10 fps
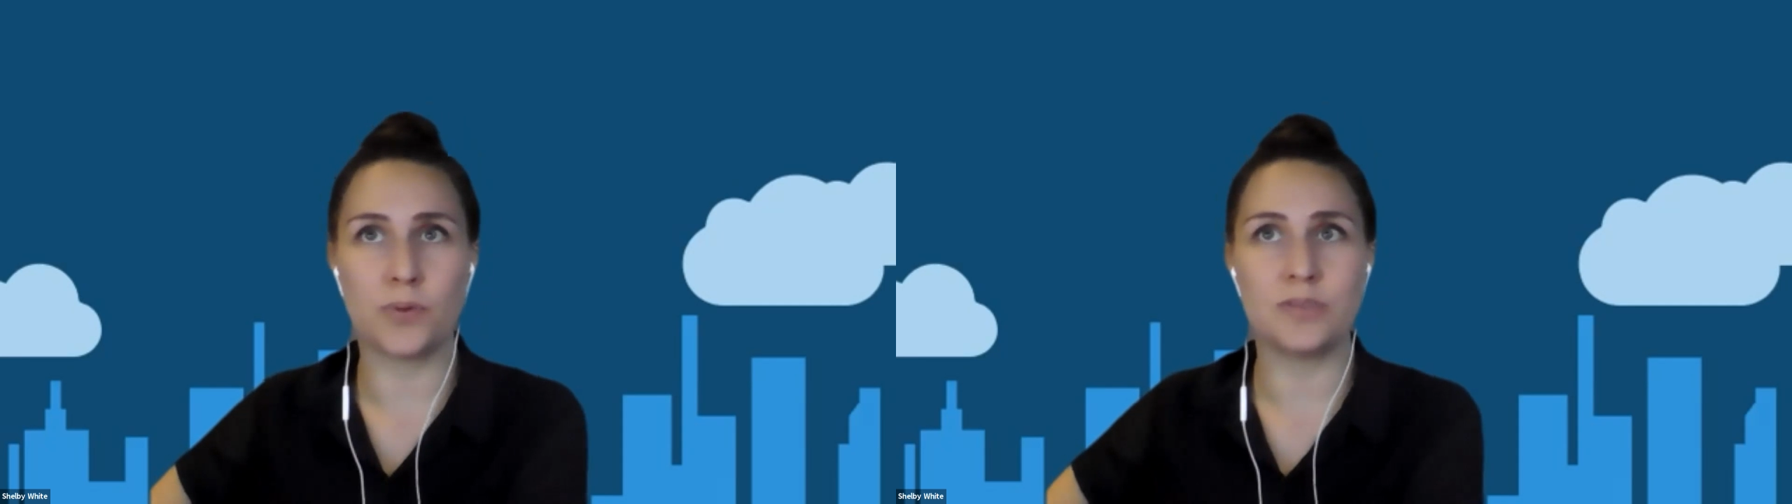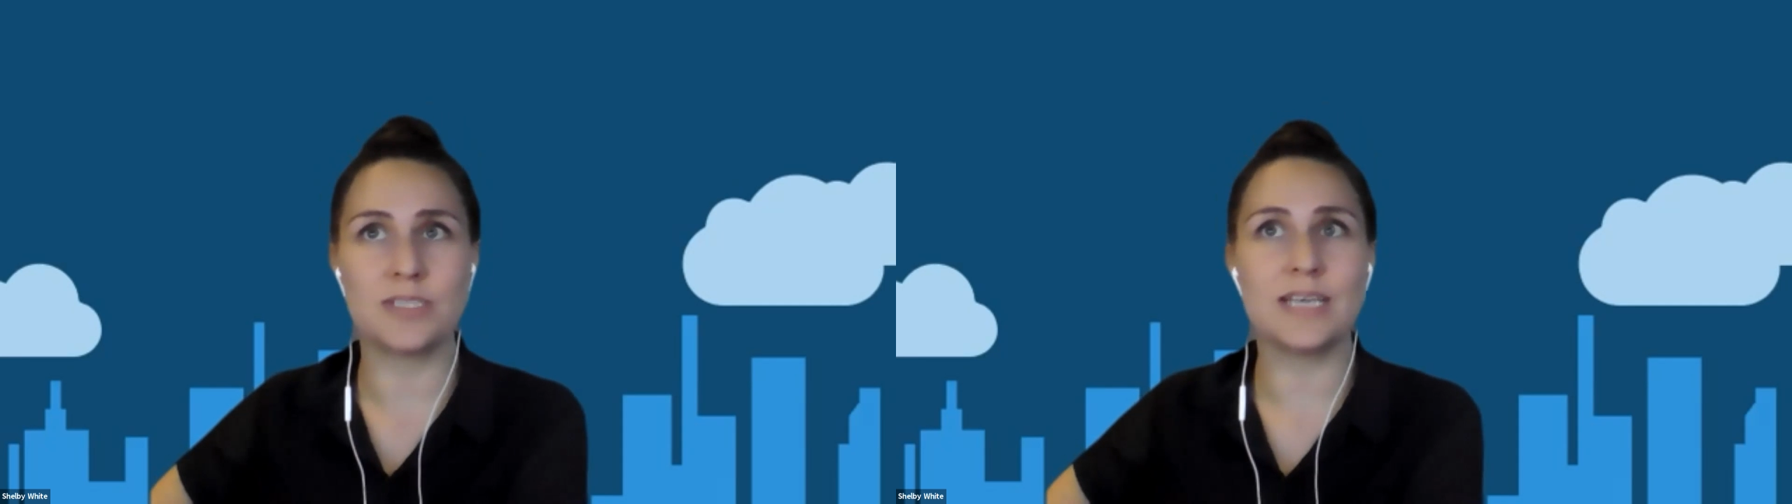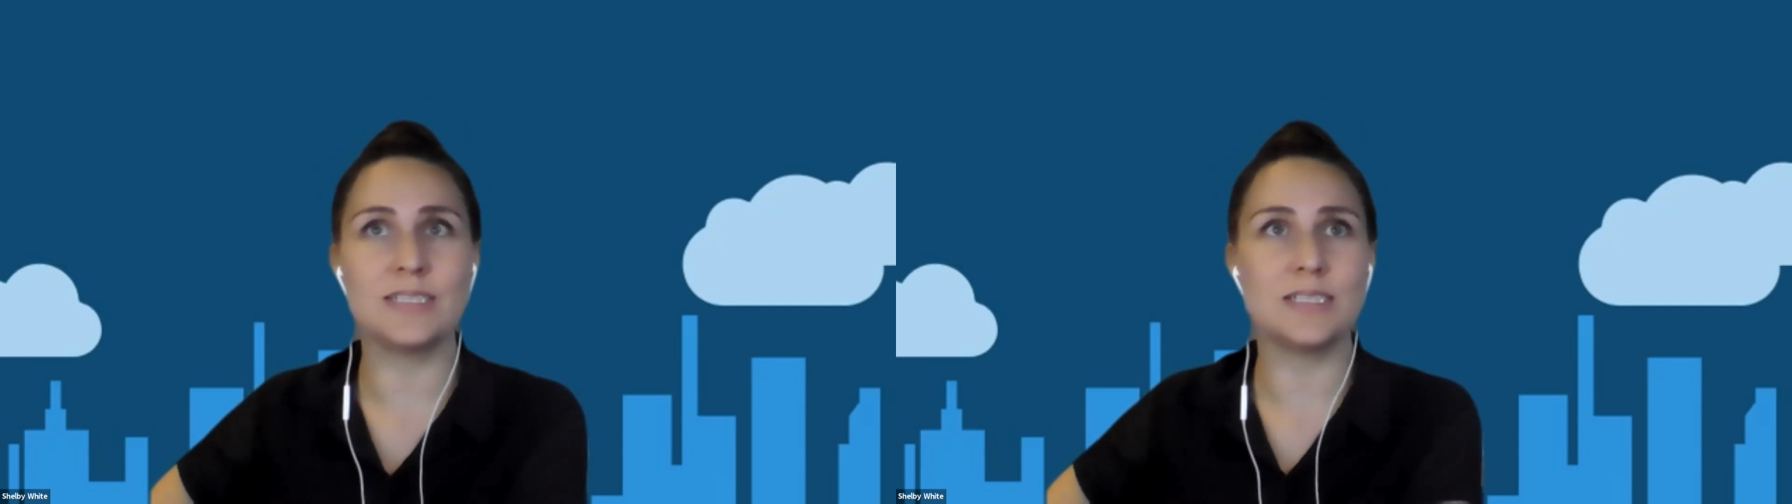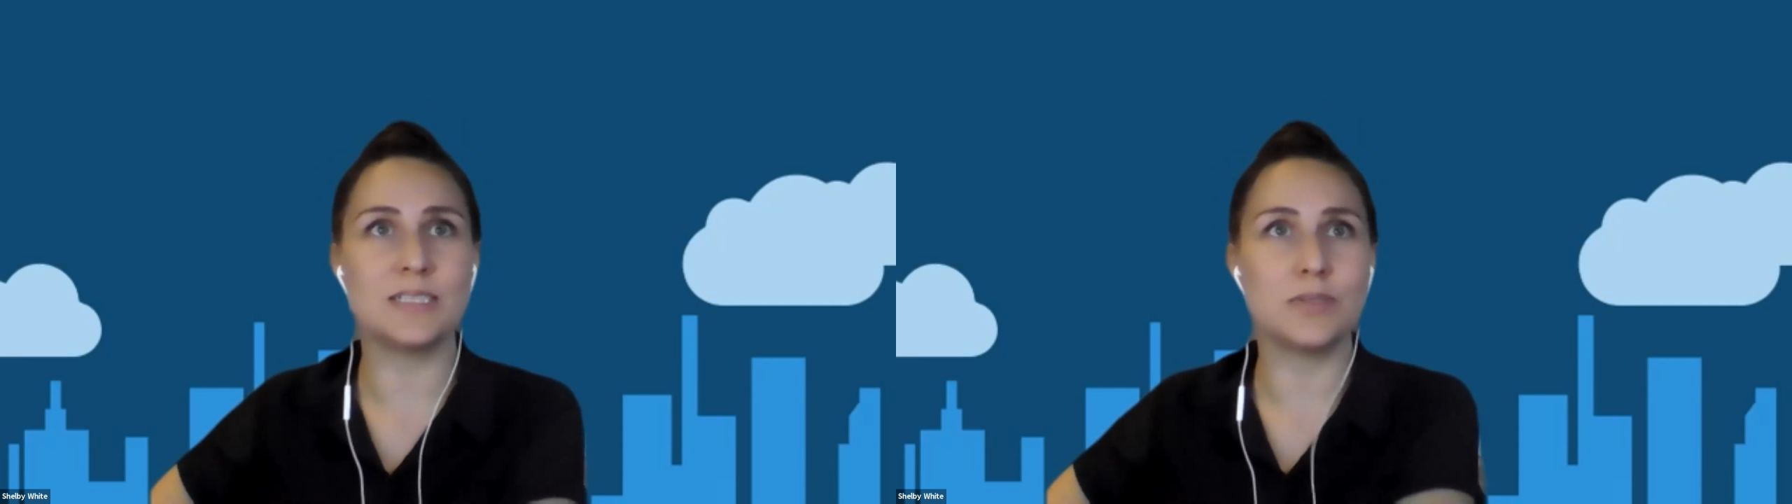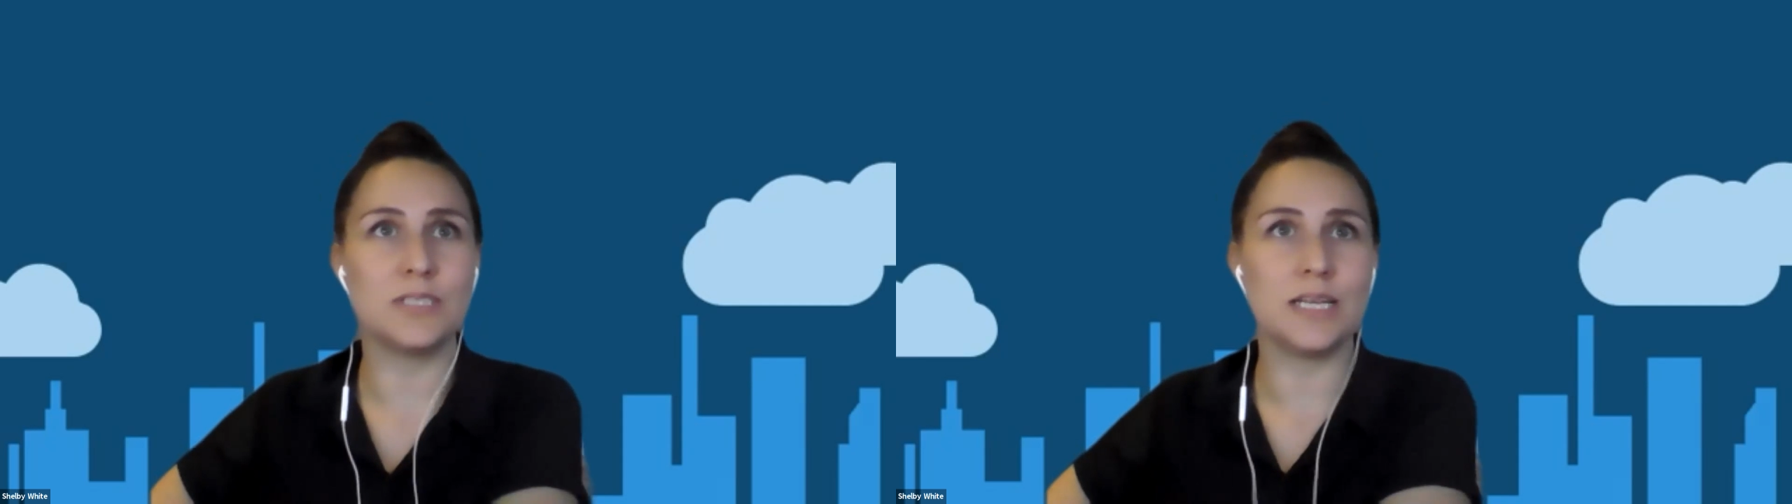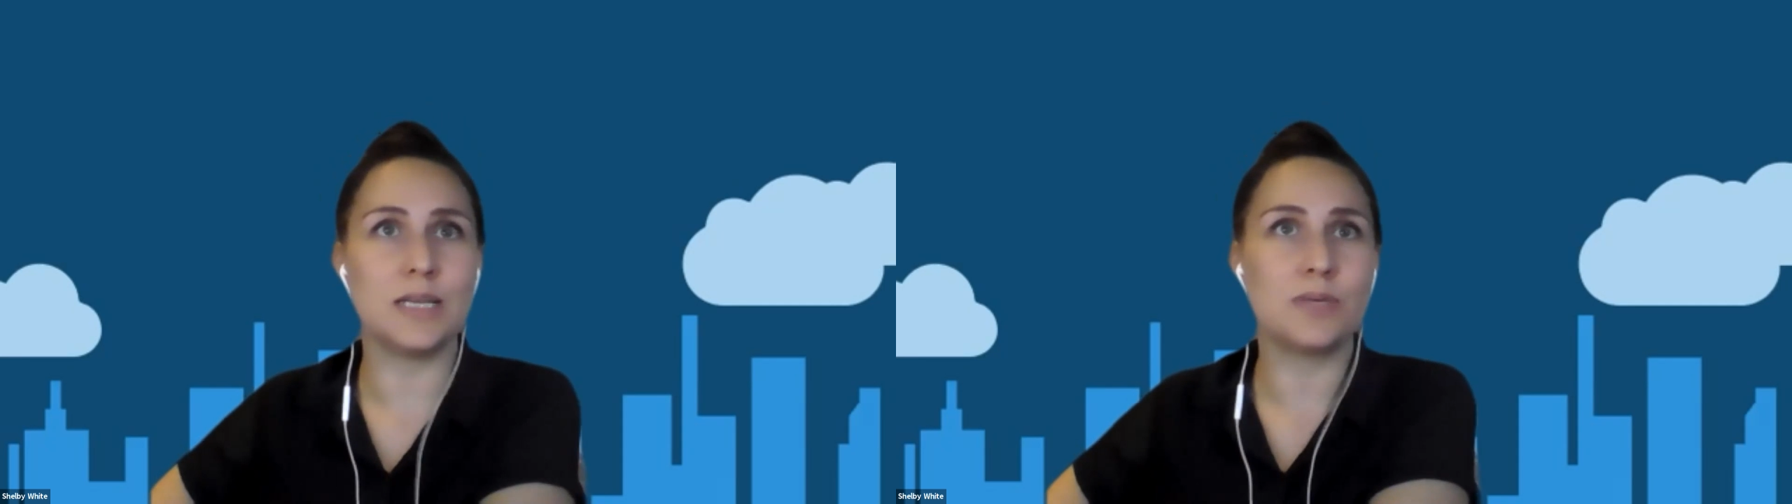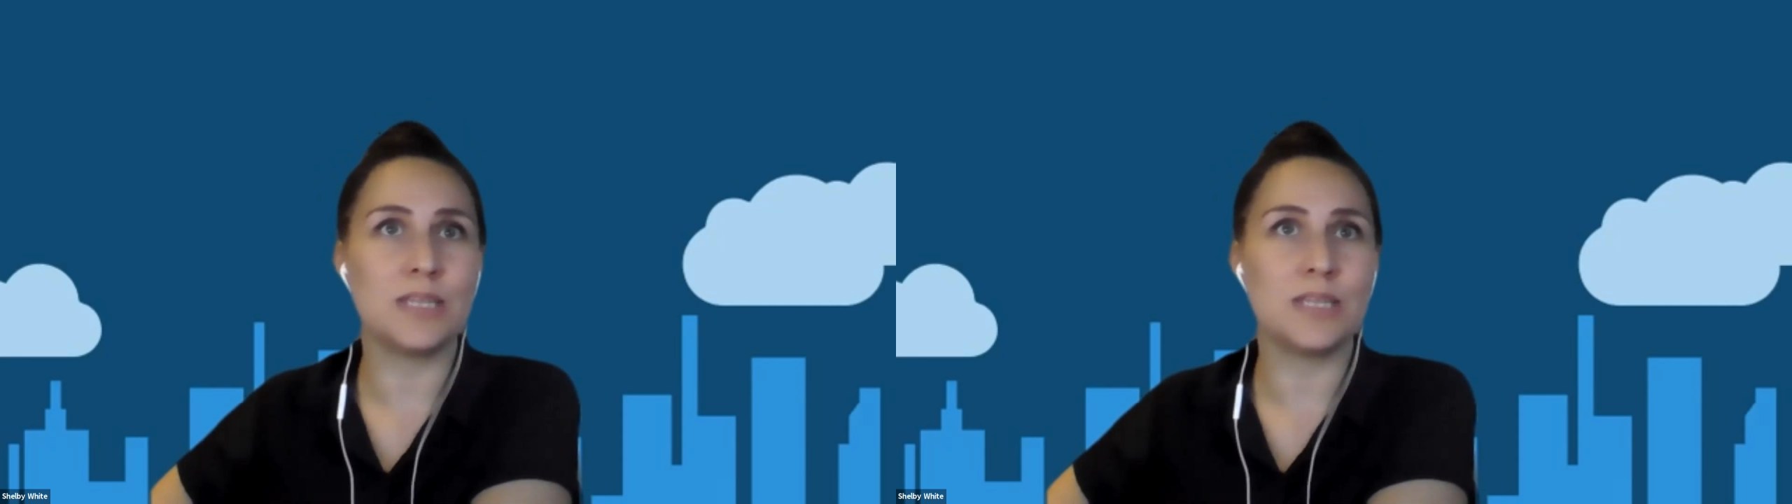process associated with